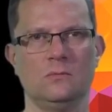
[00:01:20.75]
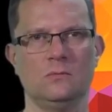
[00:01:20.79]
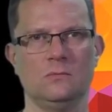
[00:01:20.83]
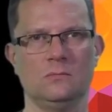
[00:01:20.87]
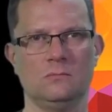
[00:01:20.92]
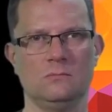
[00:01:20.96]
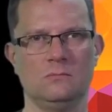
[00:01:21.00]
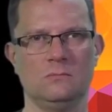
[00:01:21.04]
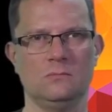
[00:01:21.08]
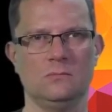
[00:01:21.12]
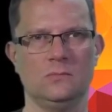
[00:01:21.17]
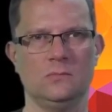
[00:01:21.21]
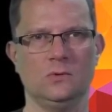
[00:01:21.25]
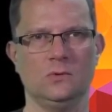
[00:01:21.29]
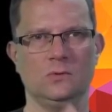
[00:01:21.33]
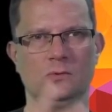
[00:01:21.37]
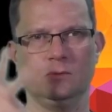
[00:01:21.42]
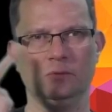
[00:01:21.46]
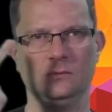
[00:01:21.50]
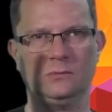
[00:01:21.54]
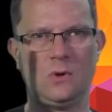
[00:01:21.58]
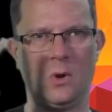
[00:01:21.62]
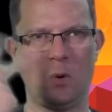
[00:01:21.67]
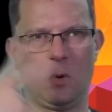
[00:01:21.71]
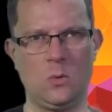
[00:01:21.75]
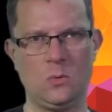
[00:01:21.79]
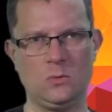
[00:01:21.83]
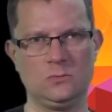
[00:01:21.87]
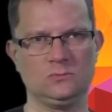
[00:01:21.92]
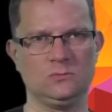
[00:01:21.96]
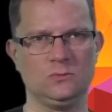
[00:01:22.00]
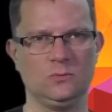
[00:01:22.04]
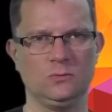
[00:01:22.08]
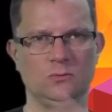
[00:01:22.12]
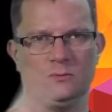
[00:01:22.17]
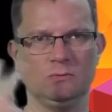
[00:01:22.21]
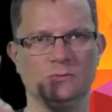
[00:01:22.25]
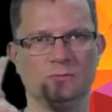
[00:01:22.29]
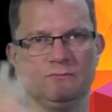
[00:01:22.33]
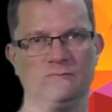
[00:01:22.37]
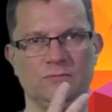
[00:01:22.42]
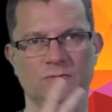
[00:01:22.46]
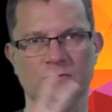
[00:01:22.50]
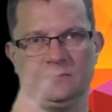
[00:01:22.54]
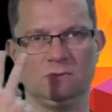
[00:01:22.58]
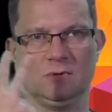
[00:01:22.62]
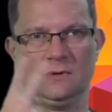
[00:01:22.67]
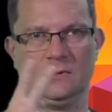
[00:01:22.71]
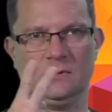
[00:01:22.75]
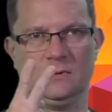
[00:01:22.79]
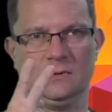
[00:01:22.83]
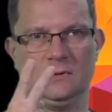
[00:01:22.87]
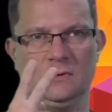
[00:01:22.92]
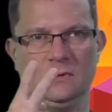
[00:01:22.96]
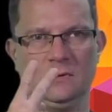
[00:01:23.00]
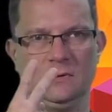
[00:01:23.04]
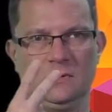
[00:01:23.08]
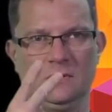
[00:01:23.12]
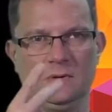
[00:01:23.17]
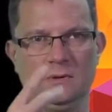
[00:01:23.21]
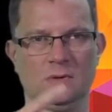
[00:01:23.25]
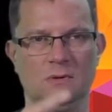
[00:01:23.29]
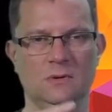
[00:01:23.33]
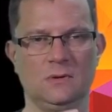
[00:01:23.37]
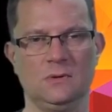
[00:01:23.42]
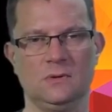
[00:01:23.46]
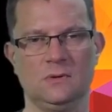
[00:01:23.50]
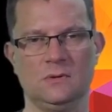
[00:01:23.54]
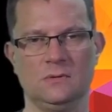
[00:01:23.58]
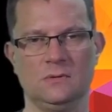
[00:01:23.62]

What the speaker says: and it ran until 2022.